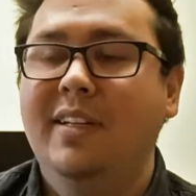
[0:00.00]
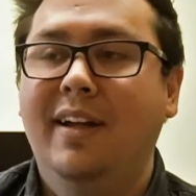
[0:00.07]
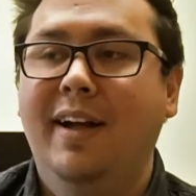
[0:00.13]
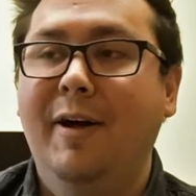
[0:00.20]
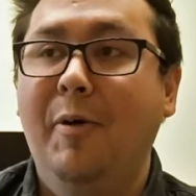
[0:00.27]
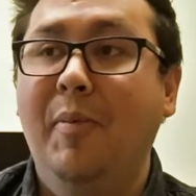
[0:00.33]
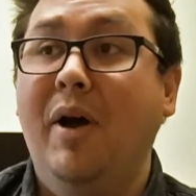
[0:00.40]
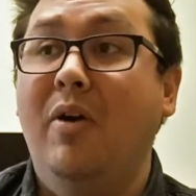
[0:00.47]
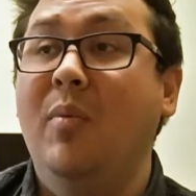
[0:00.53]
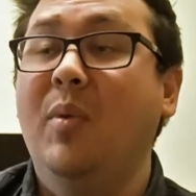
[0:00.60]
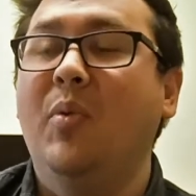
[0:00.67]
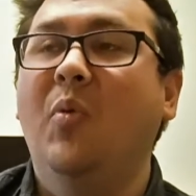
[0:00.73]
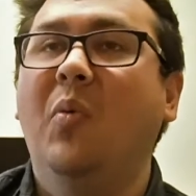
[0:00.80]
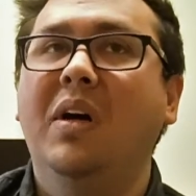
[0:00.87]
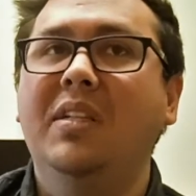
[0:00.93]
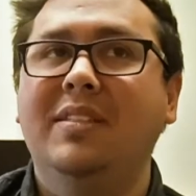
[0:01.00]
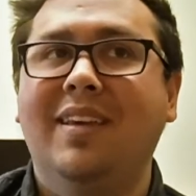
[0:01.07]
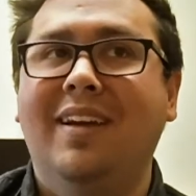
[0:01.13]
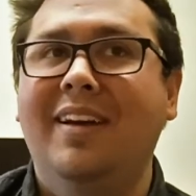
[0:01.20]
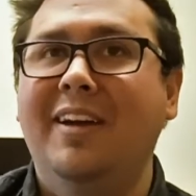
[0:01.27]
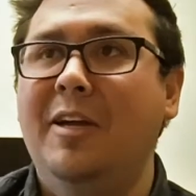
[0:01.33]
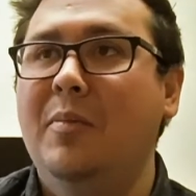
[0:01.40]
I remember one
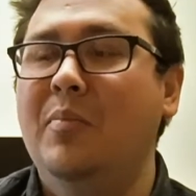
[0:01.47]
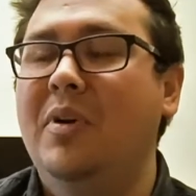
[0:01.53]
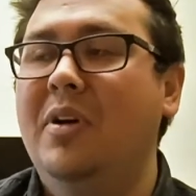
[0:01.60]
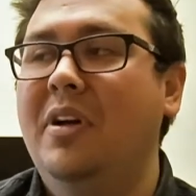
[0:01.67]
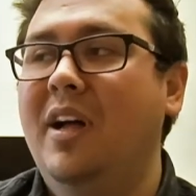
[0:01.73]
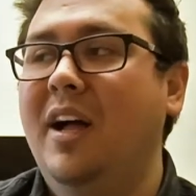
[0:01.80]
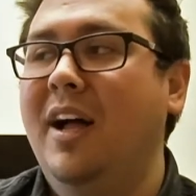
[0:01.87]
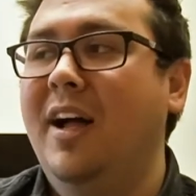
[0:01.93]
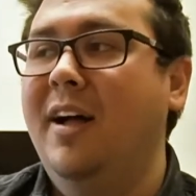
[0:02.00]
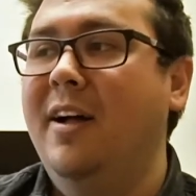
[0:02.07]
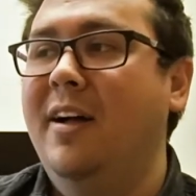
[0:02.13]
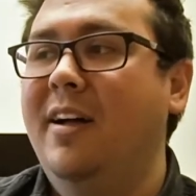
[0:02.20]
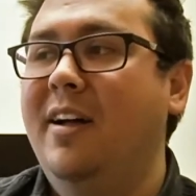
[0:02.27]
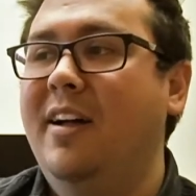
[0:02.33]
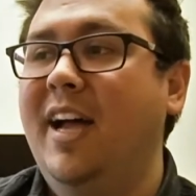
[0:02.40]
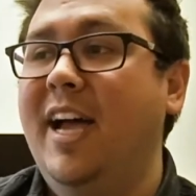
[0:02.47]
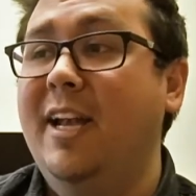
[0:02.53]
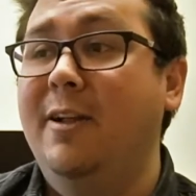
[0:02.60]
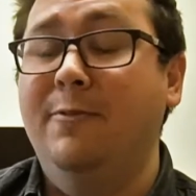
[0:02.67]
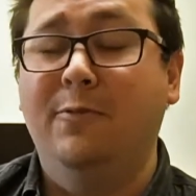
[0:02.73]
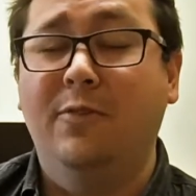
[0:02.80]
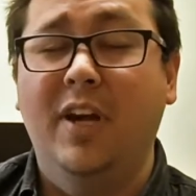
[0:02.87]
time I had
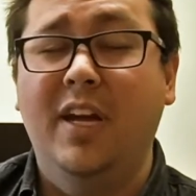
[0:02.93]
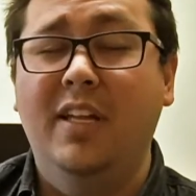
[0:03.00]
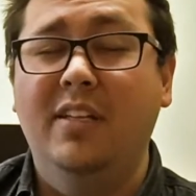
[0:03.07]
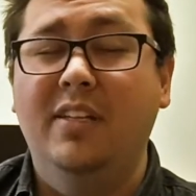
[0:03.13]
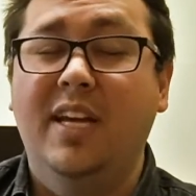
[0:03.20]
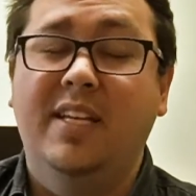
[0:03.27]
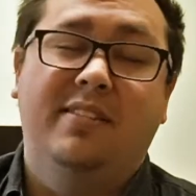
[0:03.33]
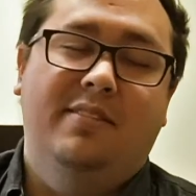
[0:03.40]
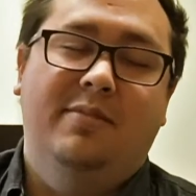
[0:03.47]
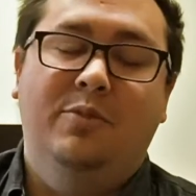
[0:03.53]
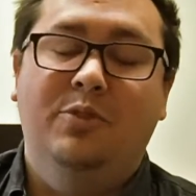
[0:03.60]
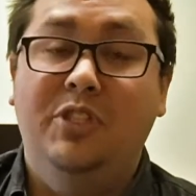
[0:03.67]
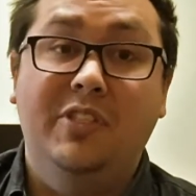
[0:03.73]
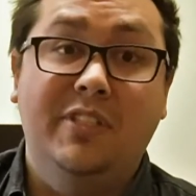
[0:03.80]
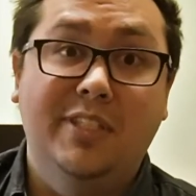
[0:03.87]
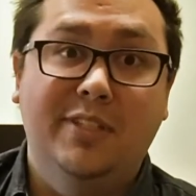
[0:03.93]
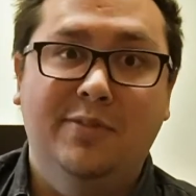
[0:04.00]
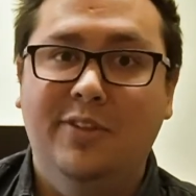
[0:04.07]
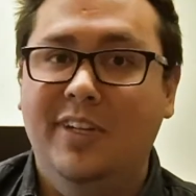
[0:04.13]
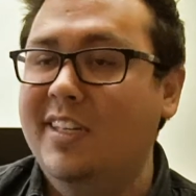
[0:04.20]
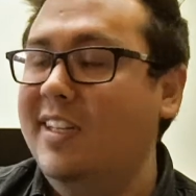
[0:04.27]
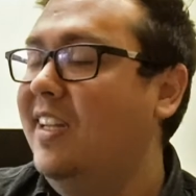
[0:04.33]
a friend, well, she's still a
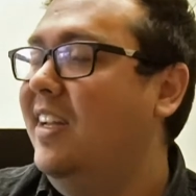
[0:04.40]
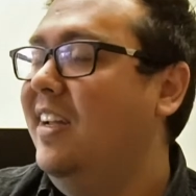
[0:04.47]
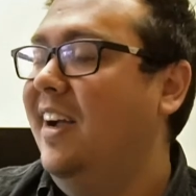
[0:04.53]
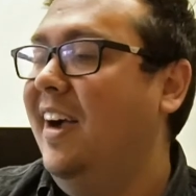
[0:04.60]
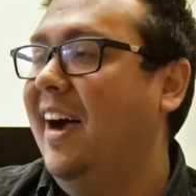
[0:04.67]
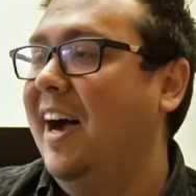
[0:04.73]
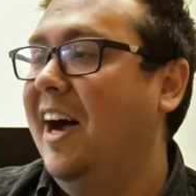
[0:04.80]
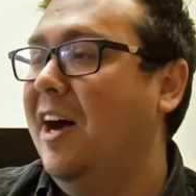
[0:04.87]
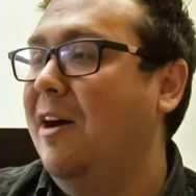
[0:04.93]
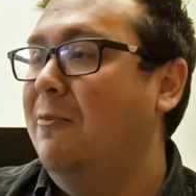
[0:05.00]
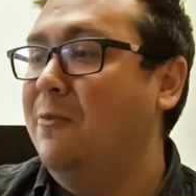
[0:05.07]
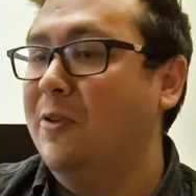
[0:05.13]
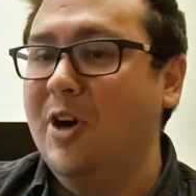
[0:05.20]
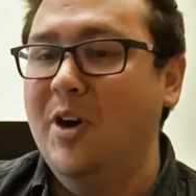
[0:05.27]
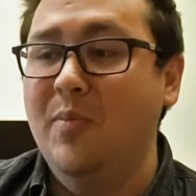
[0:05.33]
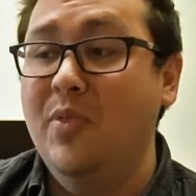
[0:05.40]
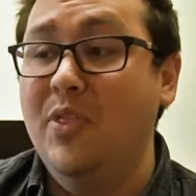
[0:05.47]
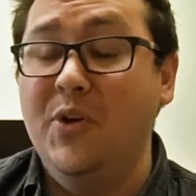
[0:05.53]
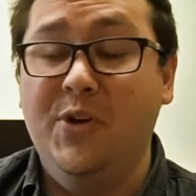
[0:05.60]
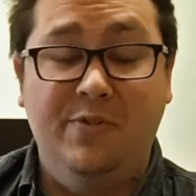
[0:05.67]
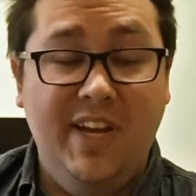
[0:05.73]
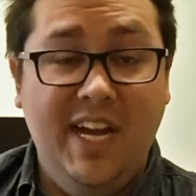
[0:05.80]
friend, from
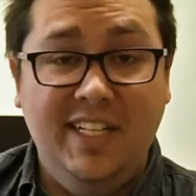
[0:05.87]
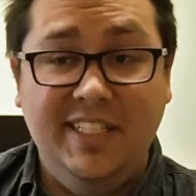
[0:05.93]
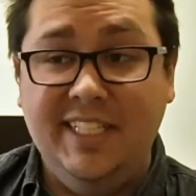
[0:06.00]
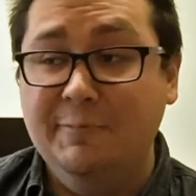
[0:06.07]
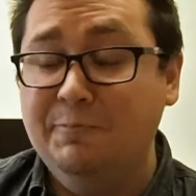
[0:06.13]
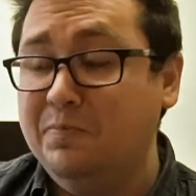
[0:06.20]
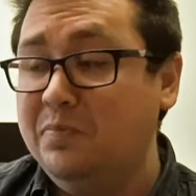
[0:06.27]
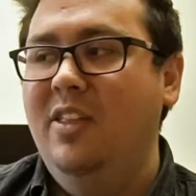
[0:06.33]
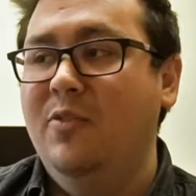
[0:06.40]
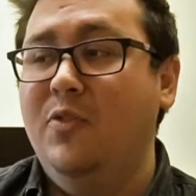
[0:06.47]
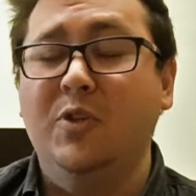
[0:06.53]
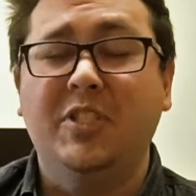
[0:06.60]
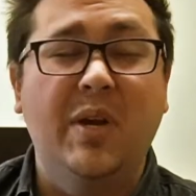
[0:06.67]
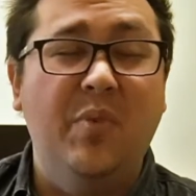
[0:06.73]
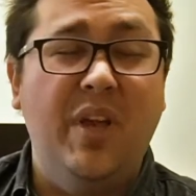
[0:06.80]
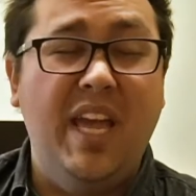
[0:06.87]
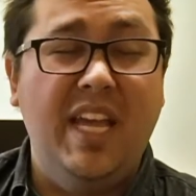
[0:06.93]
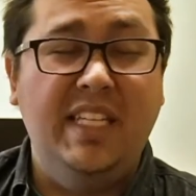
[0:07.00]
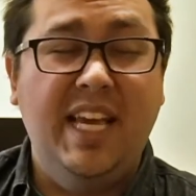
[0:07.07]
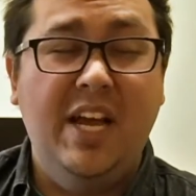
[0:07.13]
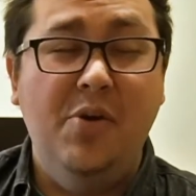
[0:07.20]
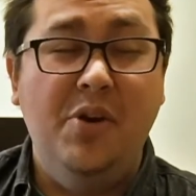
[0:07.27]
Thunder Valley. The first time we
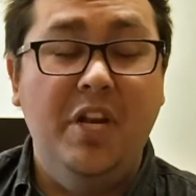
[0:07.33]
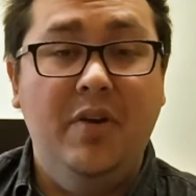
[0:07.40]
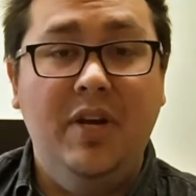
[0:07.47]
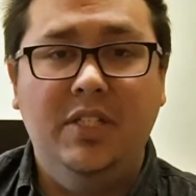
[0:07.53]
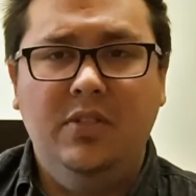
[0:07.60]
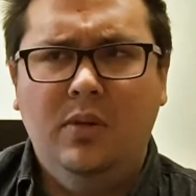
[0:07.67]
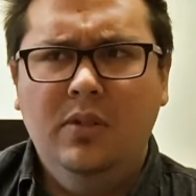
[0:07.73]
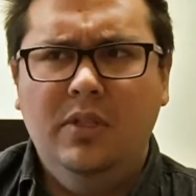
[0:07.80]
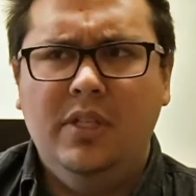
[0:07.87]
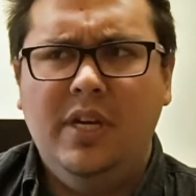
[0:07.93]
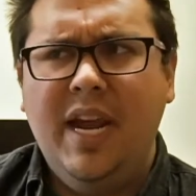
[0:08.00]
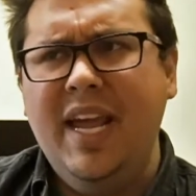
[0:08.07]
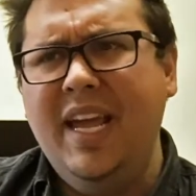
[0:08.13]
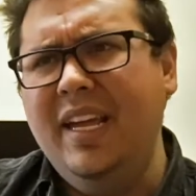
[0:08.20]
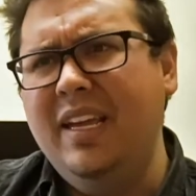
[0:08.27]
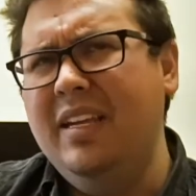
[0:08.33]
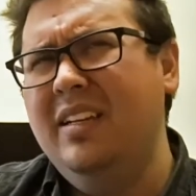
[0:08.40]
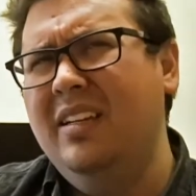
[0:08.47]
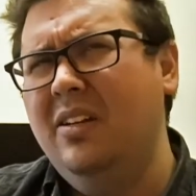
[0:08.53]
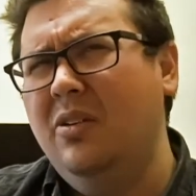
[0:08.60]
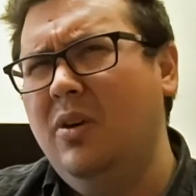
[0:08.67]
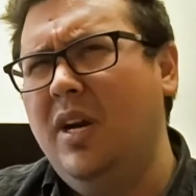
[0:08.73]
hanged out, you know, I told her, hey, you
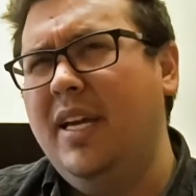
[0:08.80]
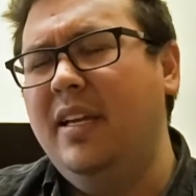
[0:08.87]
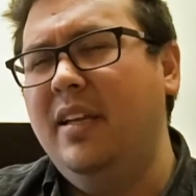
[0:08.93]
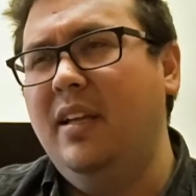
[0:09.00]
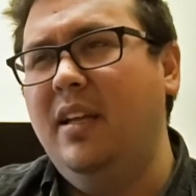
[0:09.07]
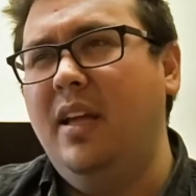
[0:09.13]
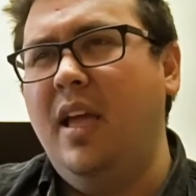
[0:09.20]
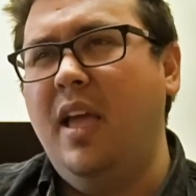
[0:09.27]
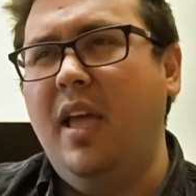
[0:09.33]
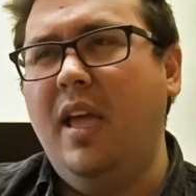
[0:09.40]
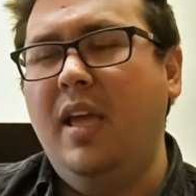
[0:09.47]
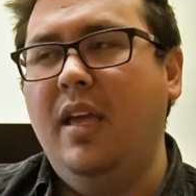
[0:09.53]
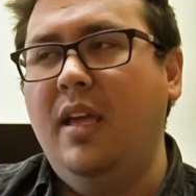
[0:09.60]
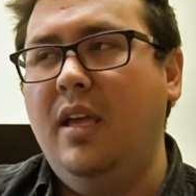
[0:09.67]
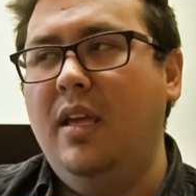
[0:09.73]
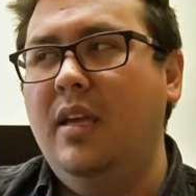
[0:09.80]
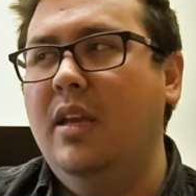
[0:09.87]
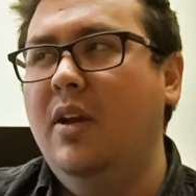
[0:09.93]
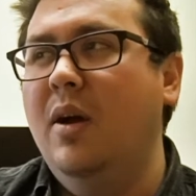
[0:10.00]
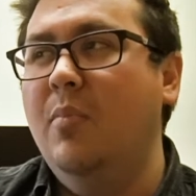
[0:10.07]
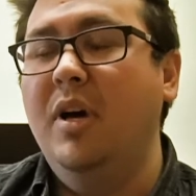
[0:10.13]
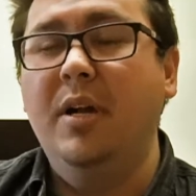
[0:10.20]
know,
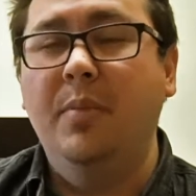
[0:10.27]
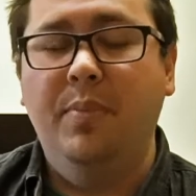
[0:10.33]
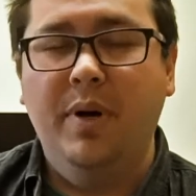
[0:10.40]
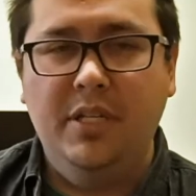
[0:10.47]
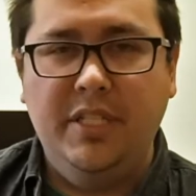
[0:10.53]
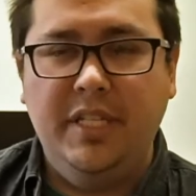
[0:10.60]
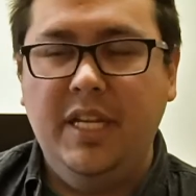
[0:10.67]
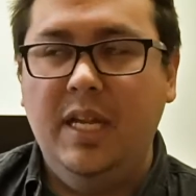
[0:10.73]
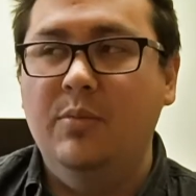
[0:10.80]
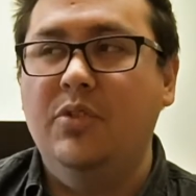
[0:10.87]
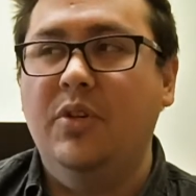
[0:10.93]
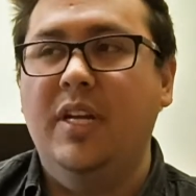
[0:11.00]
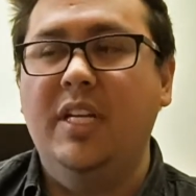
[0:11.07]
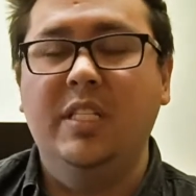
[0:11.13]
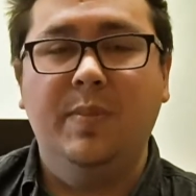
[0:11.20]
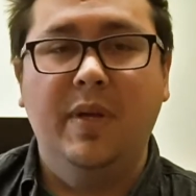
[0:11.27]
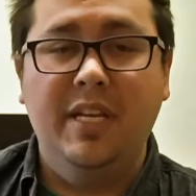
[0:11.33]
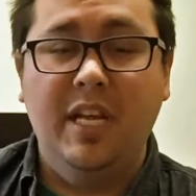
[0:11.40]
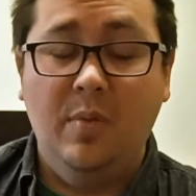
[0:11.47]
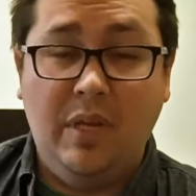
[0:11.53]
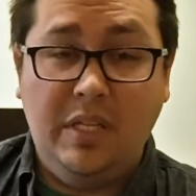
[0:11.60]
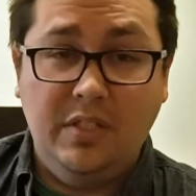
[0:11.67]
I'm on a budget. I'm trying to spend
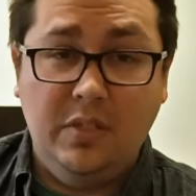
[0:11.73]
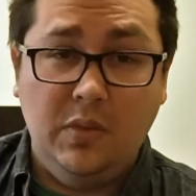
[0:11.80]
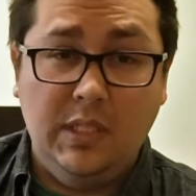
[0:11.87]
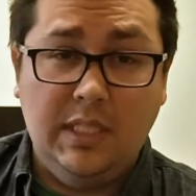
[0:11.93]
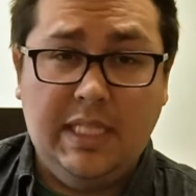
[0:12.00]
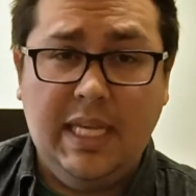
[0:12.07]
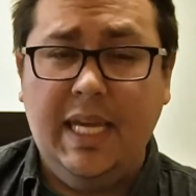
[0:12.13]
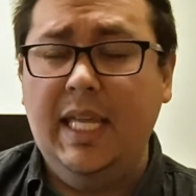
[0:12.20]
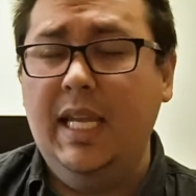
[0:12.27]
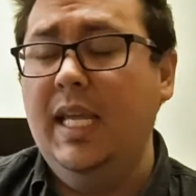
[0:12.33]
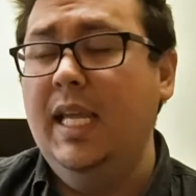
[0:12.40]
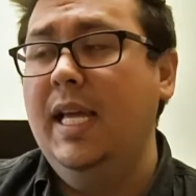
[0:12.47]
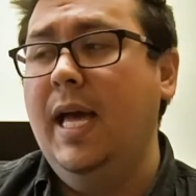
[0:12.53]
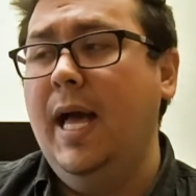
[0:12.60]
down my student debt.